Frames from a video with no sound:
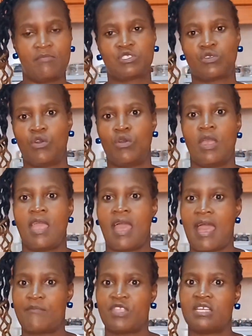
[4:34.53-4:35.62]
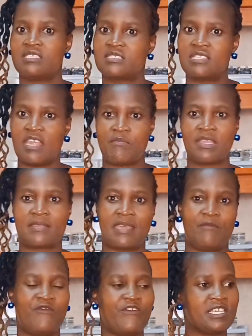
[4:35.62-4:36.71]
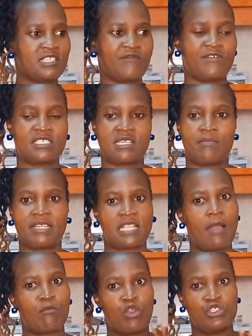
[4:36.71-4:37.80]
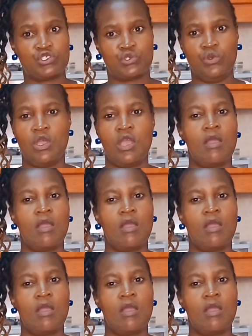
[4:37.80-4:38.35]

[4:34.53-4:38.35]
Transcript: So I'm just naming them faster, faster, but I'm going to